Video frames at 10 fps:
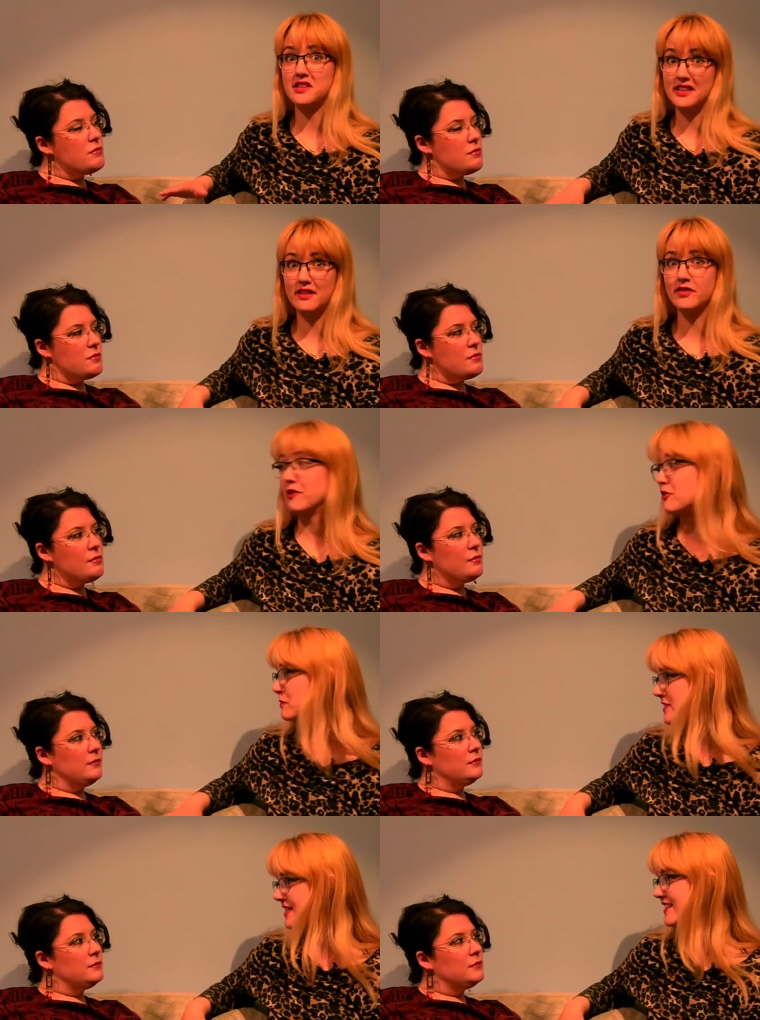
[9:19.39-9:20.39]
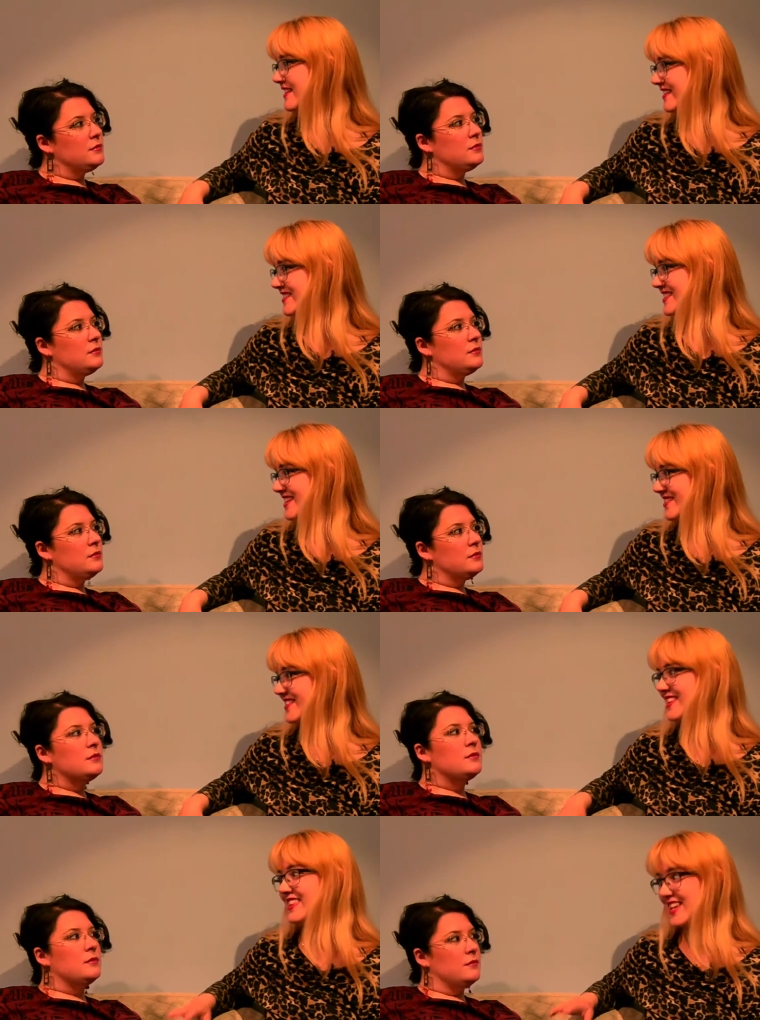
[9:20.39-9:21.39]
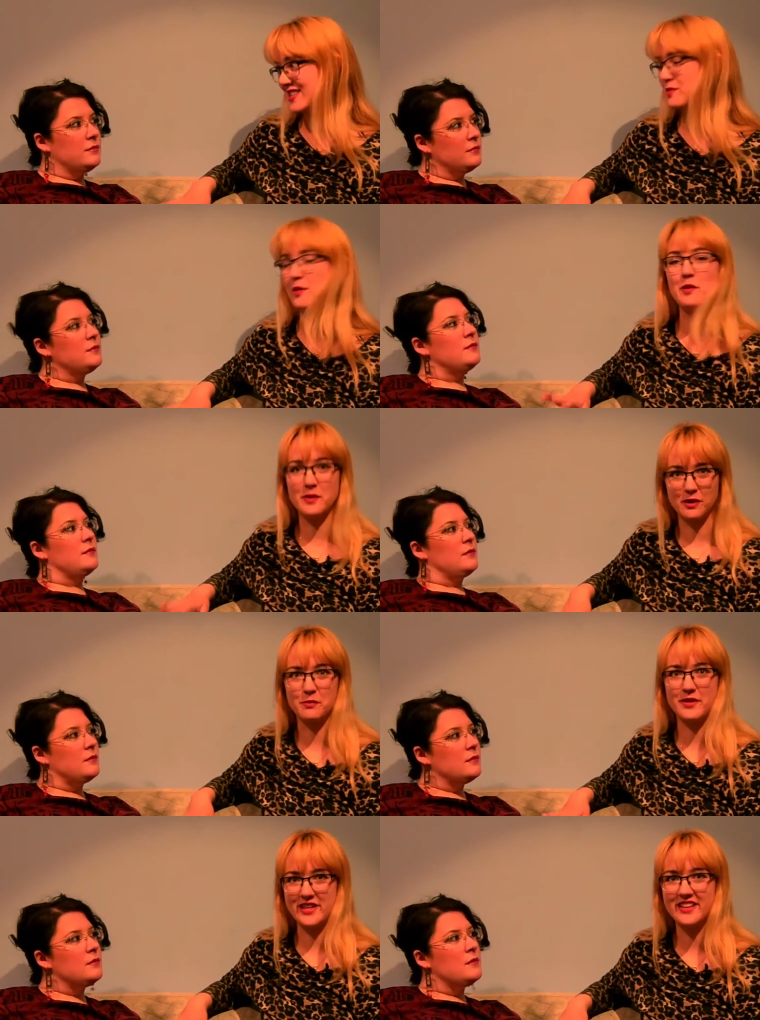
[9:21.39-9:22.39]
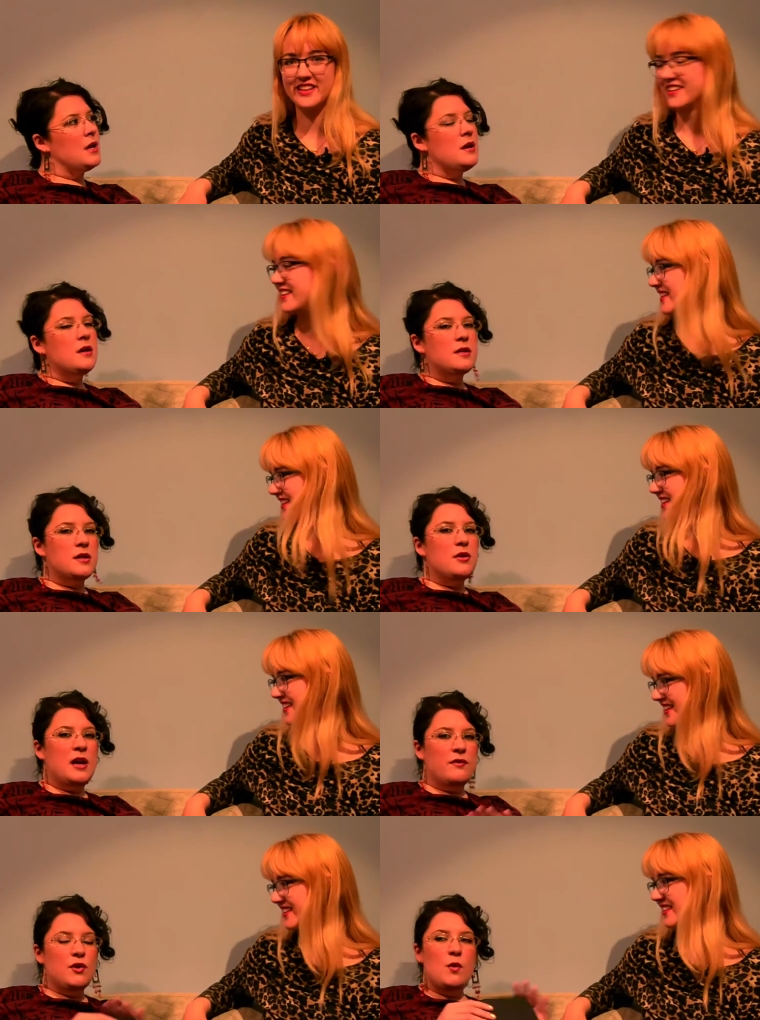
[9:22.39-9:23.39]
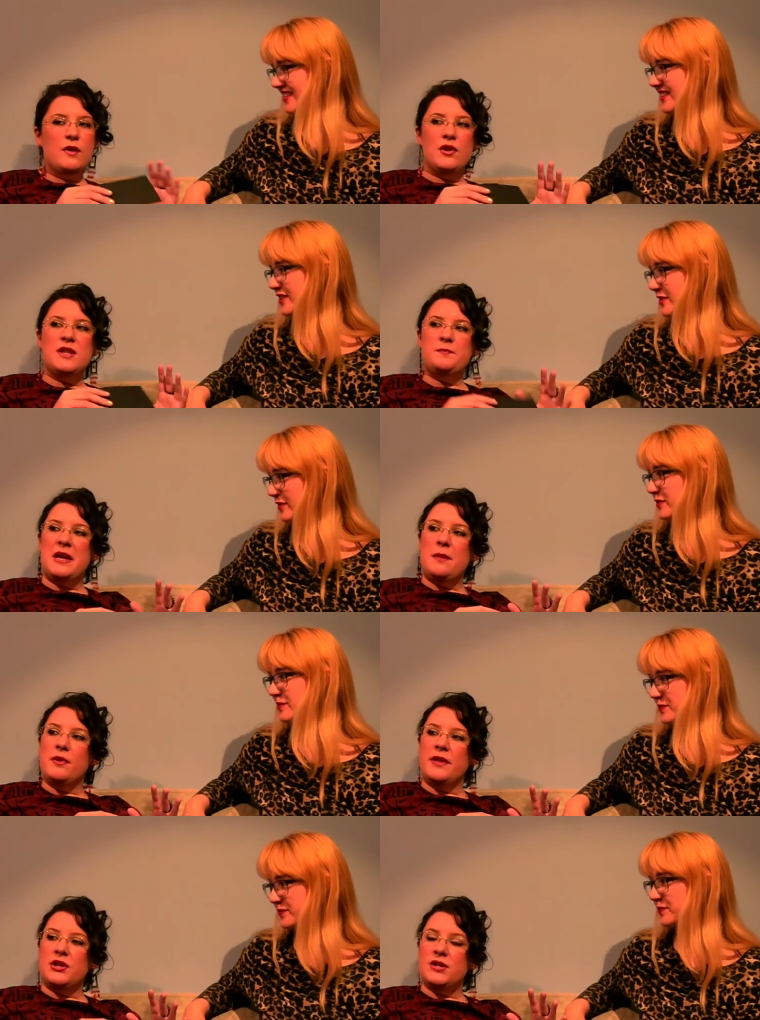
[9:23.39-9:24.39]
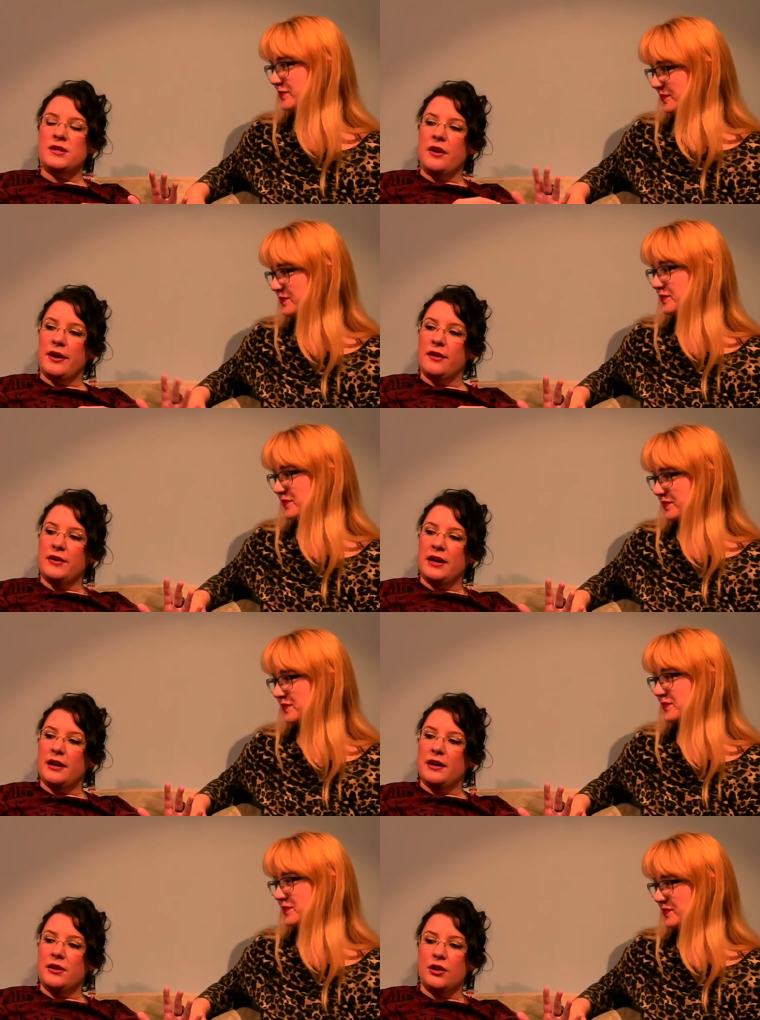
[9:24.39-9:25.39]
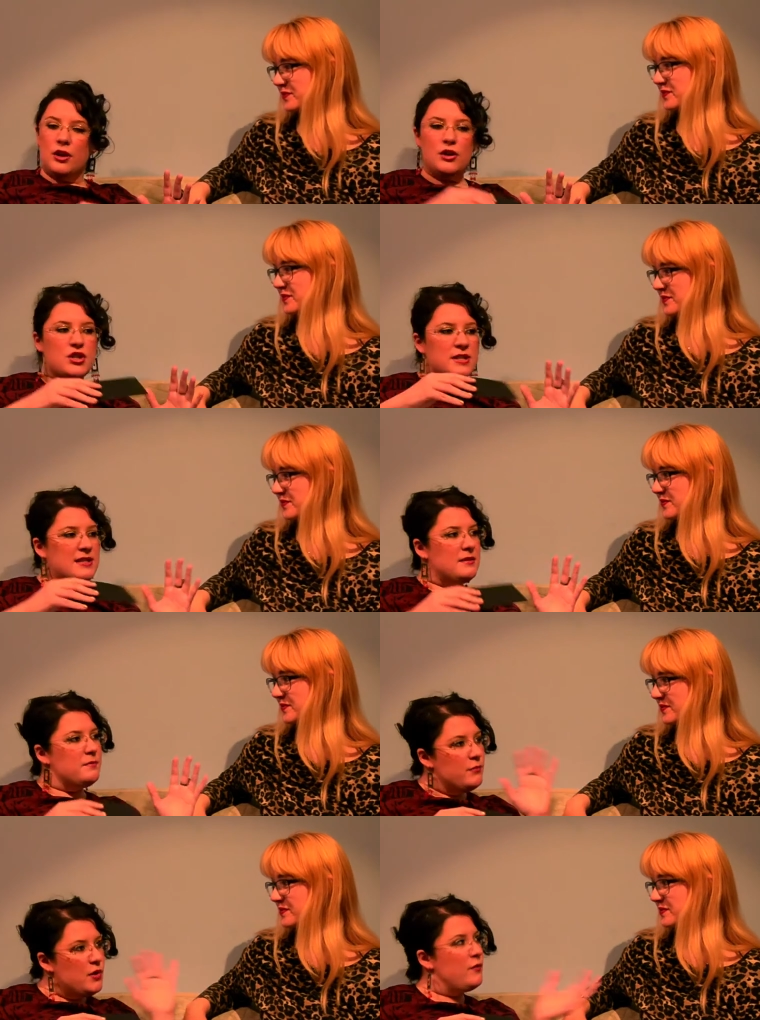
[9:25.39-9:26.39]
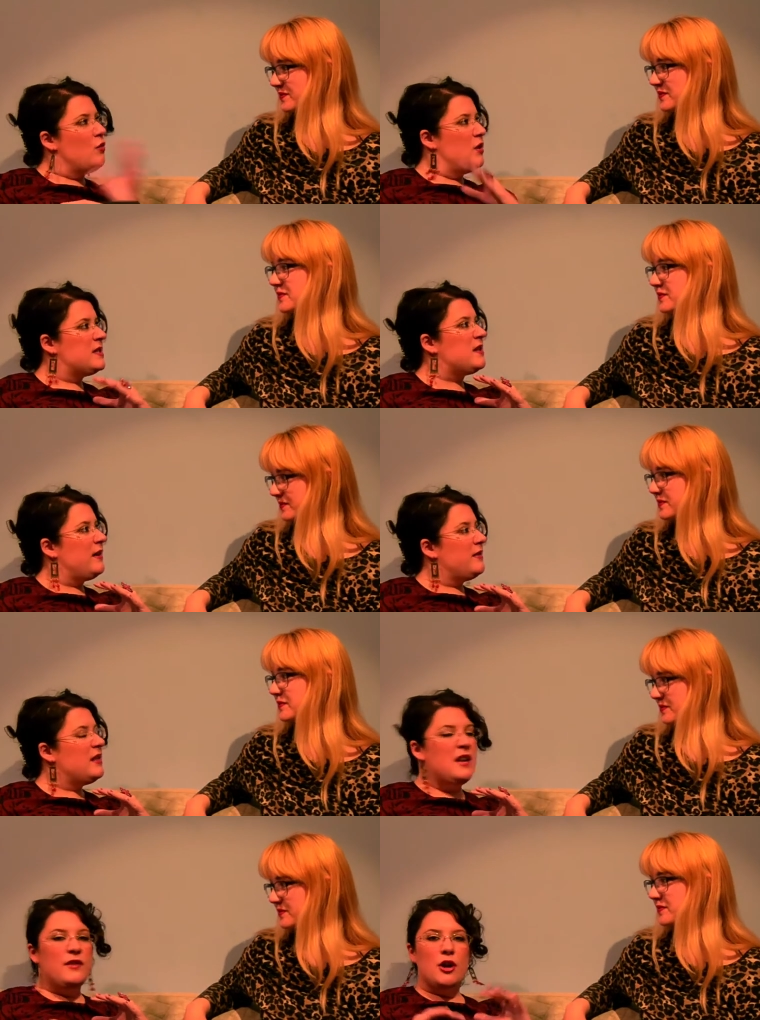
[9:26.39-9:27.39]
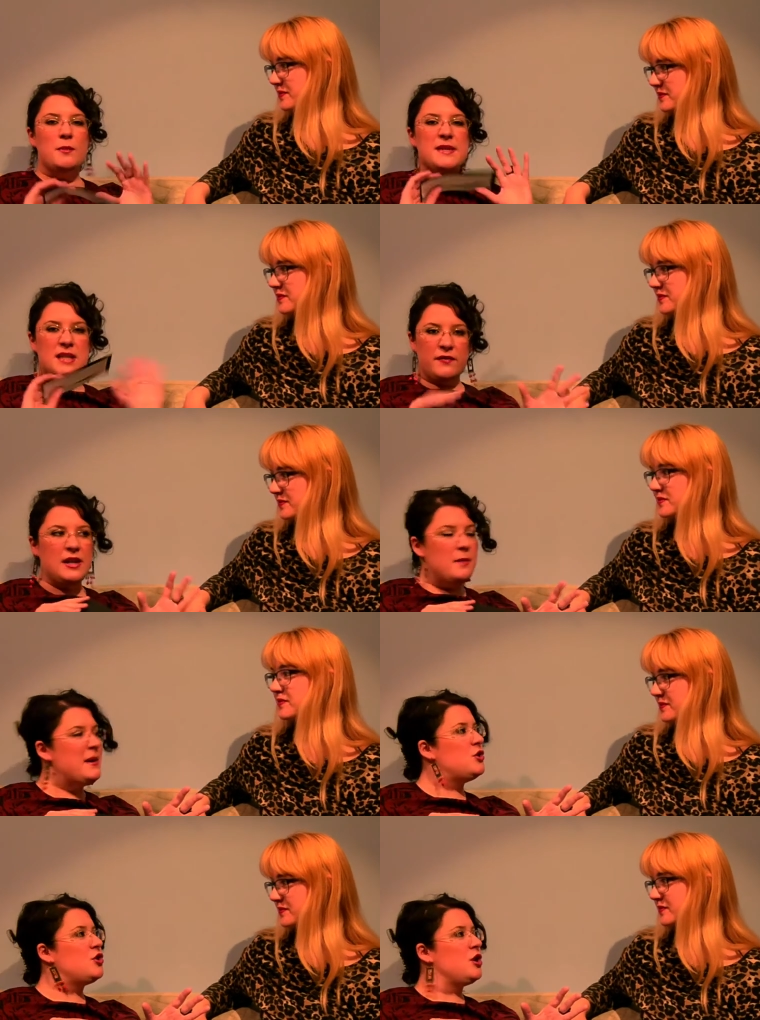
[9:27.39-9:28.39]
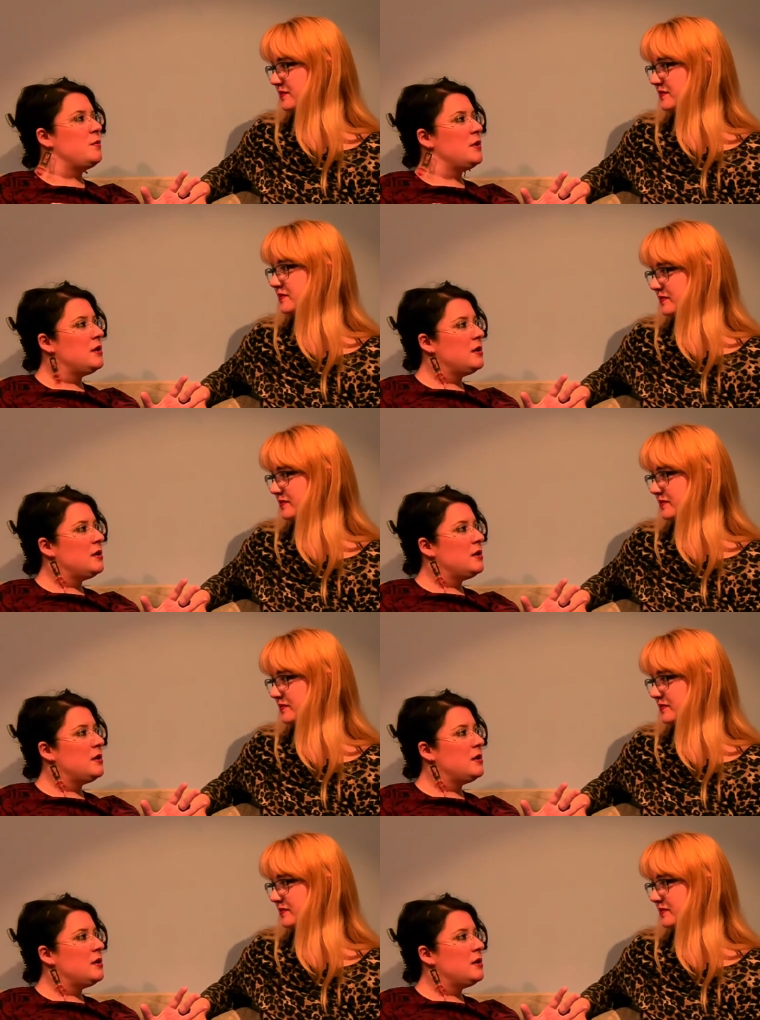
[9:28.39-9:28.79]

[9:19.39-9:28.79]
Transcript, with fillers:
Speaker 1: the living room is clean because I know that that's where we'll be.
Speaker 2: So, yeah, if you're one of those people that just kind of, yeah, you know, you just move all your stuff out of the living room, stuff in the bedroom,